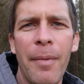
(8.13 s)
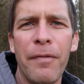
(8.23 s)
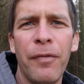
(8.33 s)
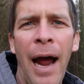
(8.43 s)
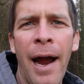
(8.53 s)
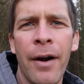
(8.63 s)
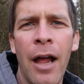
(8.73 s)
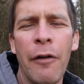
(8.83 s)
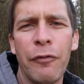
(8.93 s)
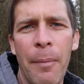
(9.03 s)
be firing
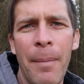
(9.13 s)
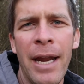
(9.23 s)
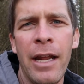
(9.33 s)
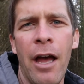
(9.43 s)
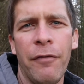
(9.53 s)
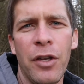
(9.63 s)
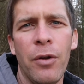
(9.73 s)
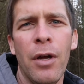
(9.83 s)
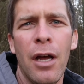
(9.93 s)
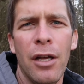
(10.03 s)
up for many of
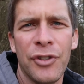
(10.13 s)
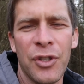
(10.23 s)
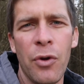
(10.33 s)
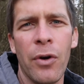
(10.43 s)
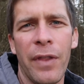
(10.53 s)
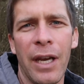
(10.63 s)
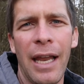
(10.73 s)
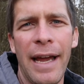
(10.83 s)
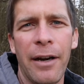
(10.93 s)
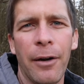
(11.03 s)
you sooner than
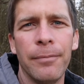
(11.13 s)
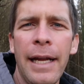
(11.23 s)
later.